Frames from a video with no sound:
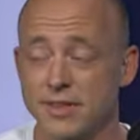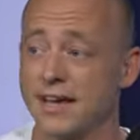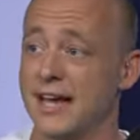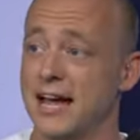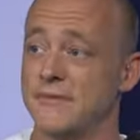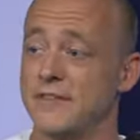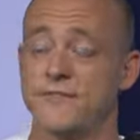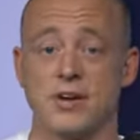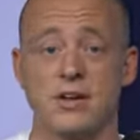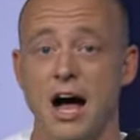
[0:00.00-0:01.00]
They have a
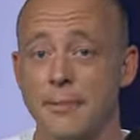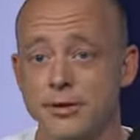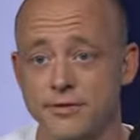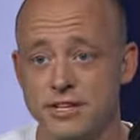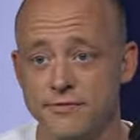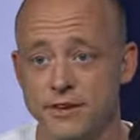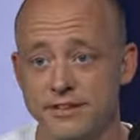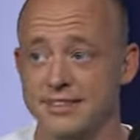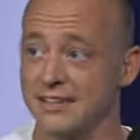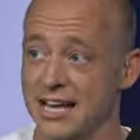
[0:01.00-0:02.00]
phenomenal
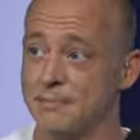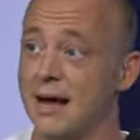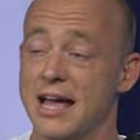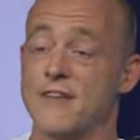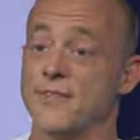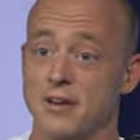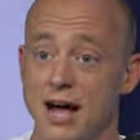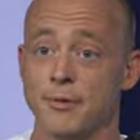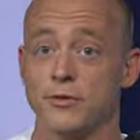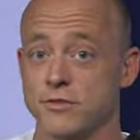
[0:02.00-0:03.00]
defense led by a
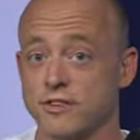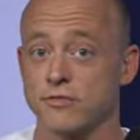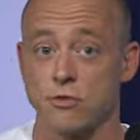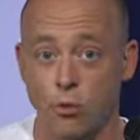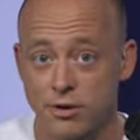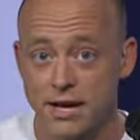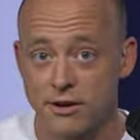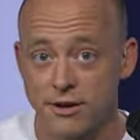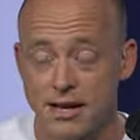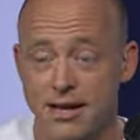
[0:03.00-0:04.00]
phenomenal defensive
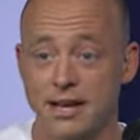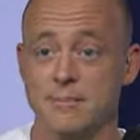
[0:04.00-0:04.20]
coordinator